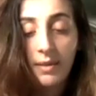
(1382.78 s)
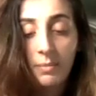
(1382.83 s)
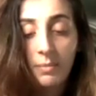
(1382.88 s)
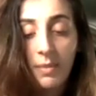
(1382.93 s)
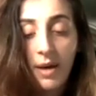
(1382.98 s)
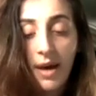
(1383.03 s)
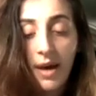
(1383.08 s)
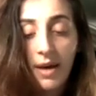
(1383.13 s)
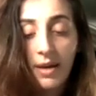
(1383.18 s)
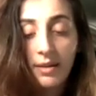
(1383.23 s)
the
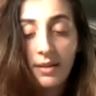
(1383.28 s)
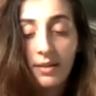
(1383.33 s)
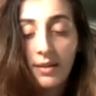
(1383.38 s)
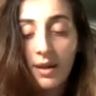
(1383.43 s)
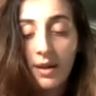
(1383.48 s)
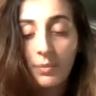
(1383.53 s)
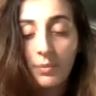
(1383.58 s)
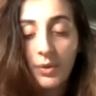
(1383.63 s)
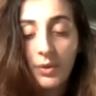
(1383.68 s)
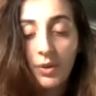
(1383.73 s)
mat
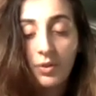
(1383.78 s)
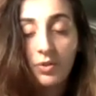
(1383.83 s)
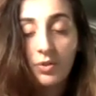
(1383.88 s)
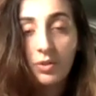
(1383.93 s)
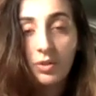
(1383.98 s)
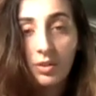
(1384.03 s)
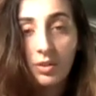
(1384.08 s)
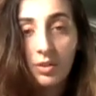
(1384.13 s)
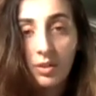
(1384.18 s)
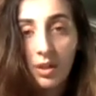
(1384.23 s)
that we
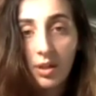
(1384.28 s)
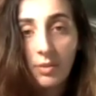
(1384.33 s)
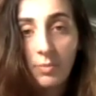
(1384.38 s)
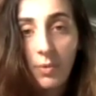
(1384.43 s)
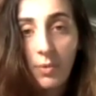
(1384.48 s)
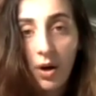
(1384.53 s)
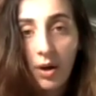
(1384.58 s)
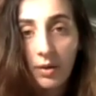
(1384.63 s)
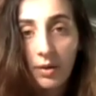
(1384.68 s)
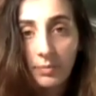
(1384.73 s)
used to sleep
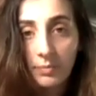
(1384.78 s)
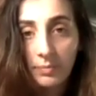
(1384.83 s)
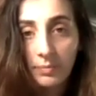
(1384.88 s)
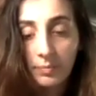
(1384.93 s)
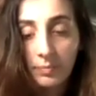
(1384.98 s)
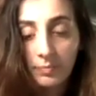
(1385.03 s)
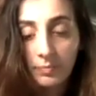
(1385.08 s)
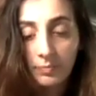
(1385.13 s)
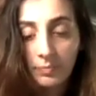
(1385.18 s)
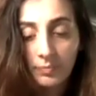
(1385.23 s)
on.
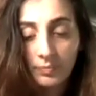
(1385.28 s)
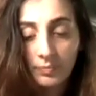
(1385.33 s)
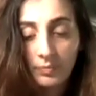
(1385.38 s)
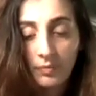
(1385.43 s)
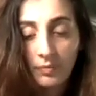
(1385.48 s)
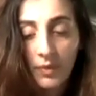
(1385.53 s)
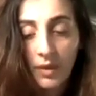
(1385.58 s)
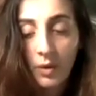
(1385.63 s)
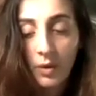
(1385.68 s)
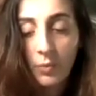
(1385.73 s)

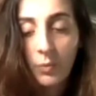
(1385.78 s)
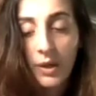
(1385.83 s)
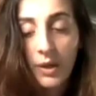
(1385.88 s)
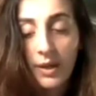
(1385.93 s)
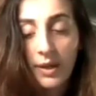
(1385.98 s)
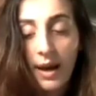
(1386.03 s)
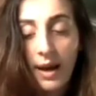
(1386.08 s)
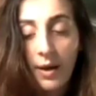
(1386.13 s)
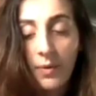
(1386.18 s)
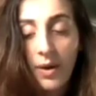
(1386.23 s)
We
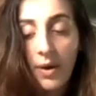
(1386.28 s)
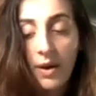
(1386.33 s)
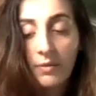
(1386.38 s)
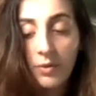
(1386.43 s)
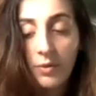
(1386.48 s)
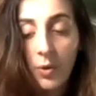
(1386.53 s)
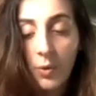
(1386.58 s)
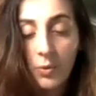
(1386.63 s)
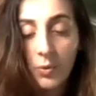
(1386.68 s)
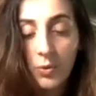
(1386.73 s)
now have
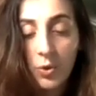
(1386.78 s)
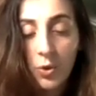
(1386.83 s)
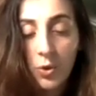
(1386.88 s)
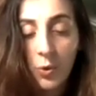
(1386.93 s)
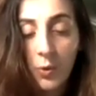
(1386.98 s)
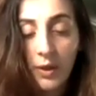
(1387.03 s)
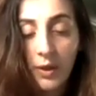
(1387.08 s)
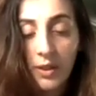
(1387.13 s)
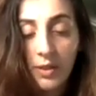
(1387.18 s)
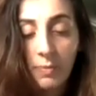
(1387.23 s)
no
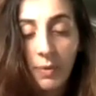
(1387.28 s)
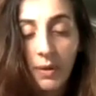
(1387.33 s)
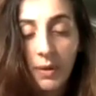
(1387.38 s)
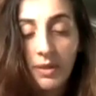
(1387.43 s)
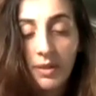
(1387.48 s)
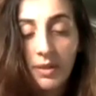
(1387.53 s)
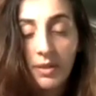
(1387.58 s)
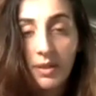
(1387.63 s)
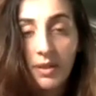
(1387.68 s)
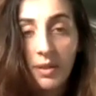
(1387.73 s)
choice but
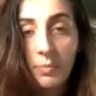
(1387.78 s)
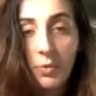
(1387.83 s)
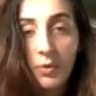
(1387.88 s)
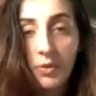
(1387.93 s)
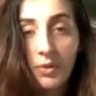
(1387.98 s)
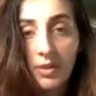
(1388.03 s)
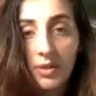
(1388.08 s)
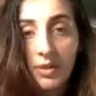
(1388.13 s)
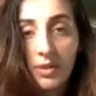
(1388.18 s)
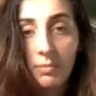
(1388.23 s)
to sleep on
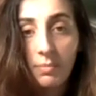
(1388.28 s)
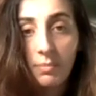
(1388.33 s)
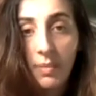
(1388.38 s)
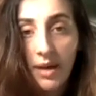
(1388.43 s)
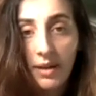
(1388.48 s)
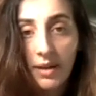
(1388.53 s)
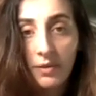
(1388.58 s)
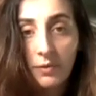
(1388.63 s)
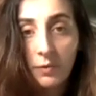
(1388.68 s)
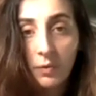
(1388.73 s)
the
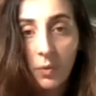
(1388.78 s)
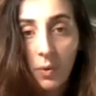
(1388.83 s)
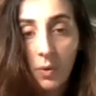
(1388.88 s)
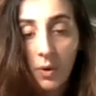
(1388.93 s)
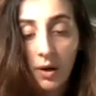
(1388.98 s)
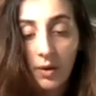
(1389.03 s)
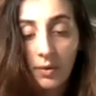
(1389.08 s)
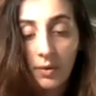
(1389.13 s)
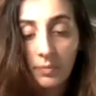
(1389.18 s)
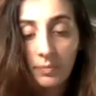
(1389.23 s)
cement
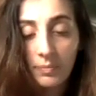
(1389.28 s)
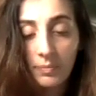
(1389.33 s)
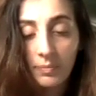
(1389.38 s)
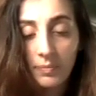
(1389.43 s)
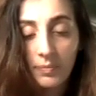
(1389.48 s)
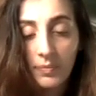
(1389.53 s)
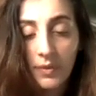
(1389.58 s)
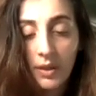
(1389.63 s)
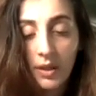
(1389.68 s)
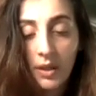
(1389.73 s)
floor.
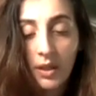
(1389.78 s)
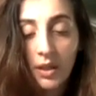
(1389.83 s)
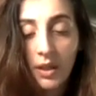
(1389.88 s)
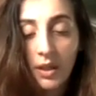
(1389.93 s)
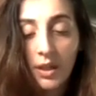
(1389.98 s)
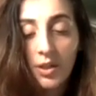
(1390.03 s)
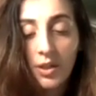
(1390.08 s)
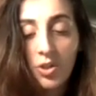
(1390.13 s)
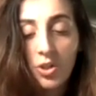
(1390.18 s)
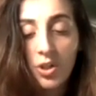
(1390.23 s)

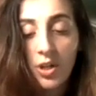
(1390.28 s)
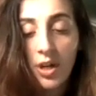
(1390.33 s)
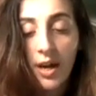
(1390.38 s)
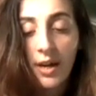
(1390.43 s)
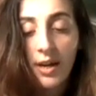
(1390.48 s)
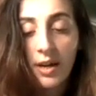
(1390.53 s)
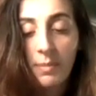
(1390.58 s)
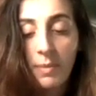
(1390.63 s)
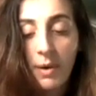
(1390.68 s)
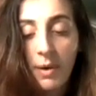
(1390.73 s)
Each
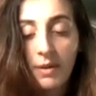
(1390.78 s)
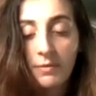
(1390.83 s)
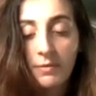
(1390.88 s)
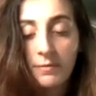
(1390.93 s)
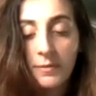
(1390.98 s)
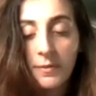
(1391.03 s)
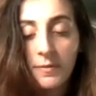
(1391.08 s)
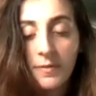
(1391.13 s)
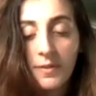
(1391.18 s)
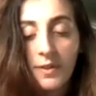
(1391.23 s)
night, about
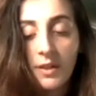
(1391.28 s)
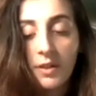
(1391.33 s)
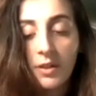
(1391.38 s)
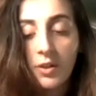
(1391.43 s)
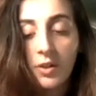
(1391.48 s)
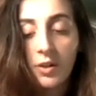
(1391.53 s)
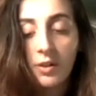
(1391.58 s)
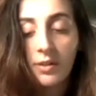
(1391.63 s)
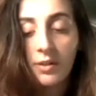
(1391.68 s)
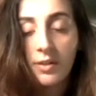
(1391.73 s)
15
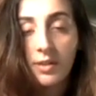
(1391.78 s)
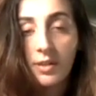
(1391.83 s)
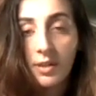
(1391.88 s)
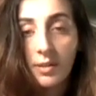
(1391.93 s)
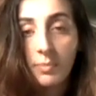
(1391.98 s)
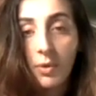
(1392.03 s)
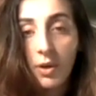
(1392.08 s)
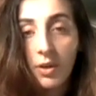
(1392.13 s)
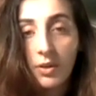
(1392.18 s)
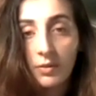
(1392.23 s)
girls
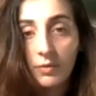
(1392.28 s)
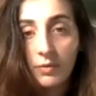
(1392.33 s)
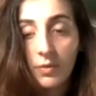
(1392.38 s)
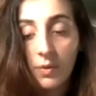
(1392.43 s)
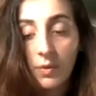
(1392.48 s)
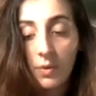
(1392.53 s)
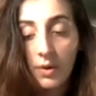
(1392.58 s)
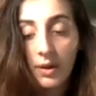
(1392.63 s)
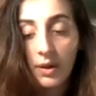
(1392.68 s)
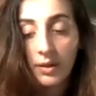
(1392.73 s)
sleep on the
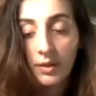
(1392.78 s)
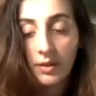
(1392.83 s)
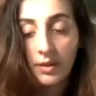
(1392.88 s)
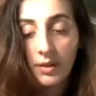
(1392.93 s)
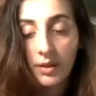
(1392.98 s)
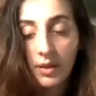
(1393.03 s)
floor.